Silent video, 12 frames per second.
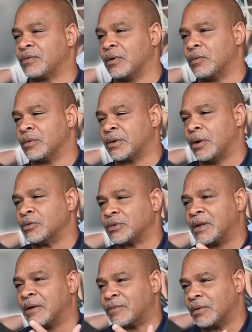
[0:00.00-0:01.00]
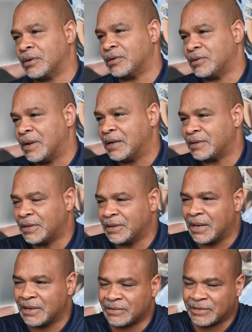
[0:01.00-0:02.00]
So when Coach left here in
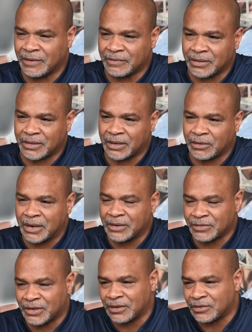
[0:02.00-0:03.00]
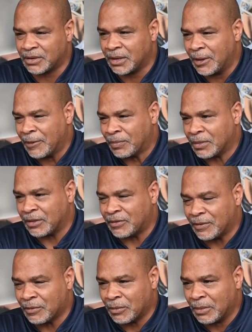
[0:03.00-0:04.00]
1997, I think, or 96, as
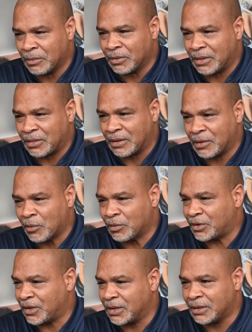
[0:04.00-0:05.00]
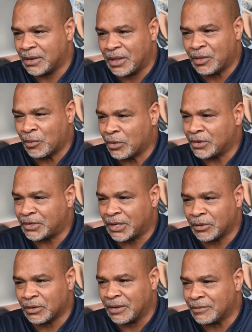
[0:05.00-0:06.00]
I remember, I think they were 10, maybe won
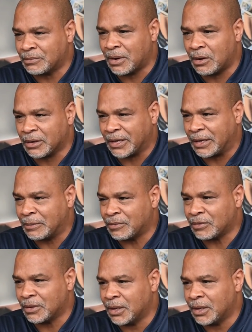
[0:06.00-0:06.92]
10 or 11 ball games.